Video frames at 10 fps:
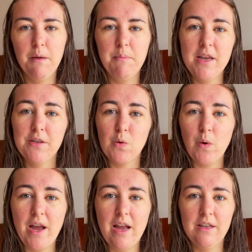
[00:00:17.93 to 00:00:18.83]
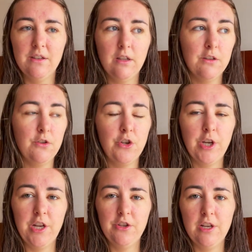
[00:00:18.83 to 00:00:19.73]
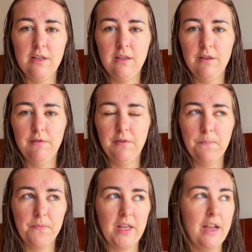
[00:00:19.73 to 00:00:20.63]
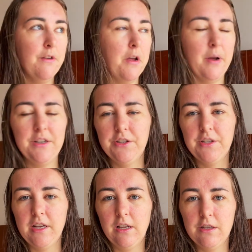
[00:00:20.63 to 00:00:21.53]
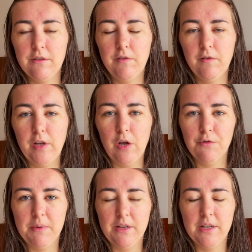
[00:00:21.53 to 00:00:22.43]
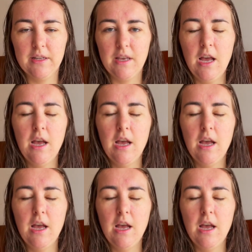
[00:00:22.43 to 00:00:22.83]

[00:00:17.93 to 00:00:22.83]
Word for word: big squares, lots of churches, lots of, I don't know, I just think lots of lovely old buildings.